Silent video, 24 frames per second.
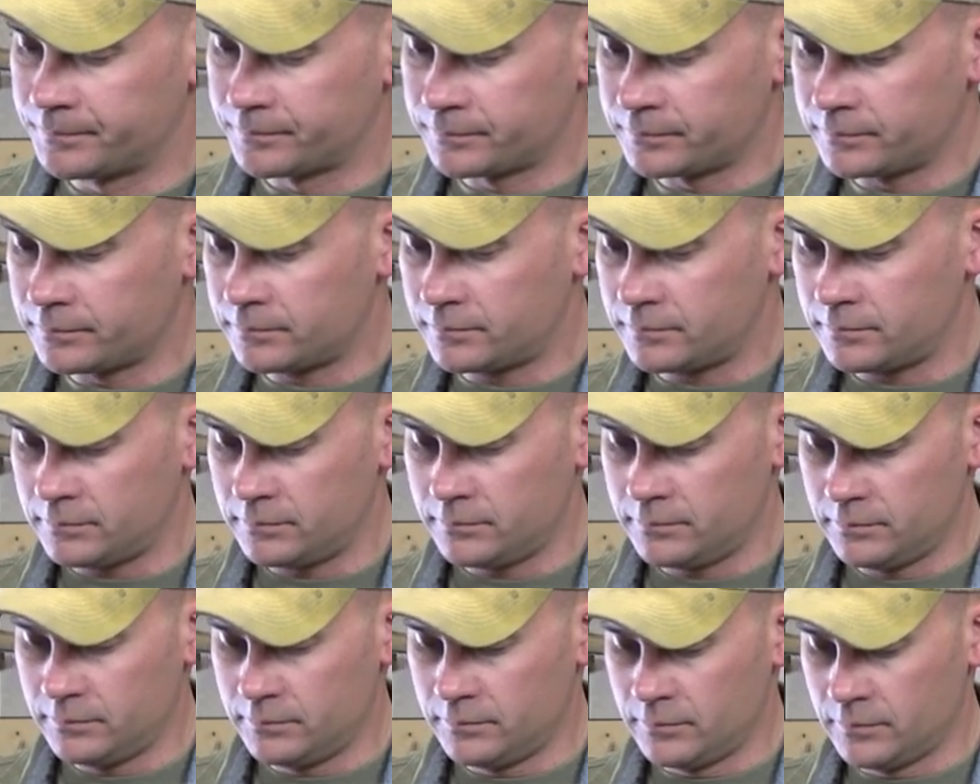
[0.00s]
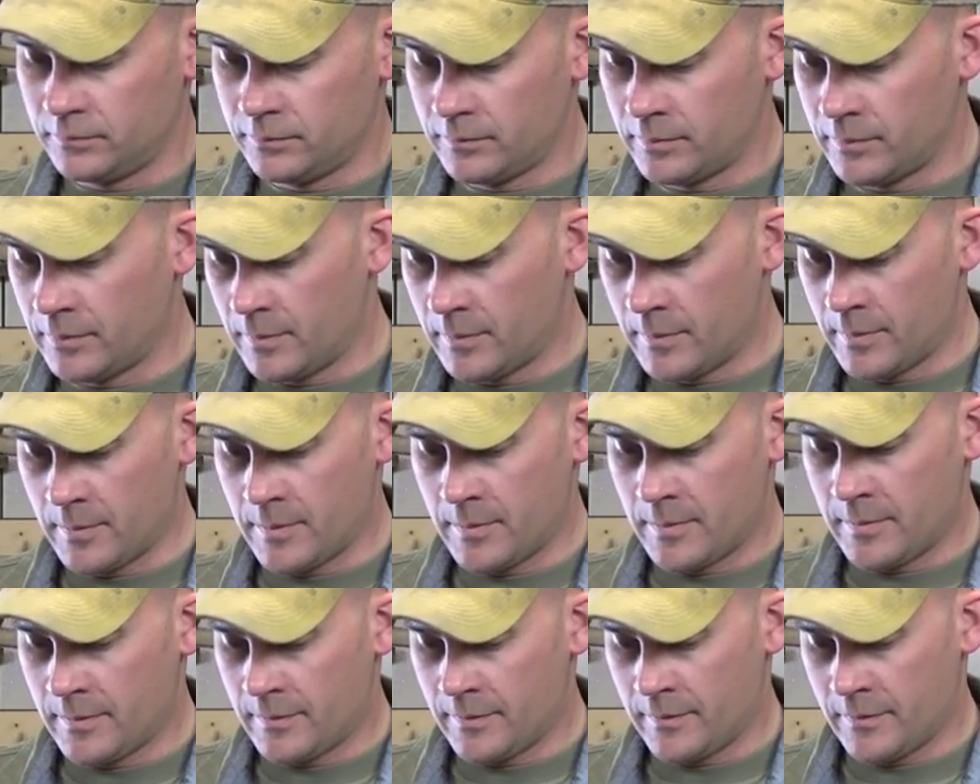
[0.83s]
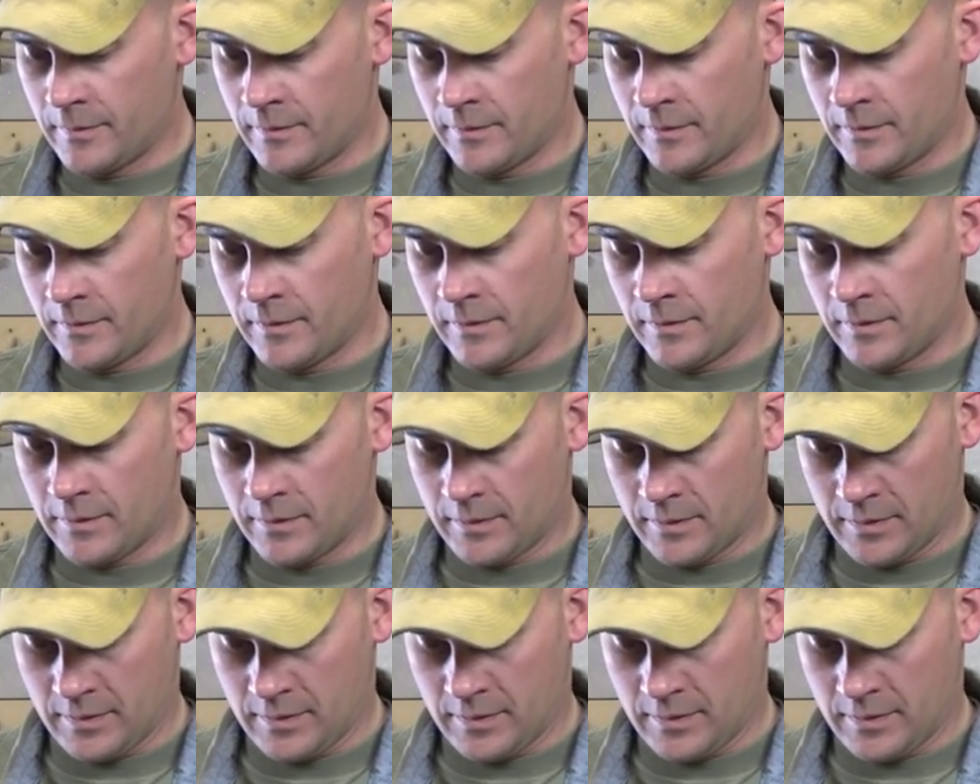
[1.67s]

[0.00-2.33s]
(no one is talking)